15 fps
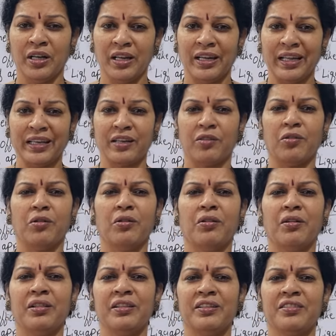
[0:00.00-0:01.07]
Like
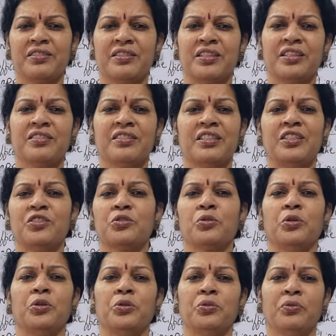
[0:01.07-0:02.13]
all these things, he is
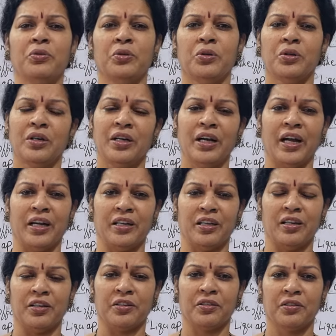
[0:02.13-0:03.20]
going to
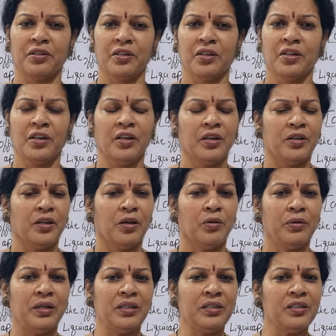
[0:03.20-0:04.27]
handle it.
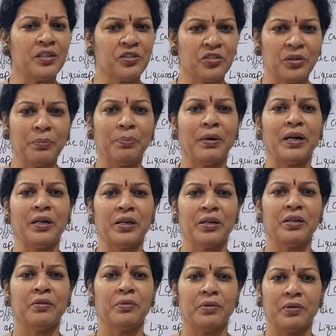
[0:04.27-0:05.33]
Now introduction part,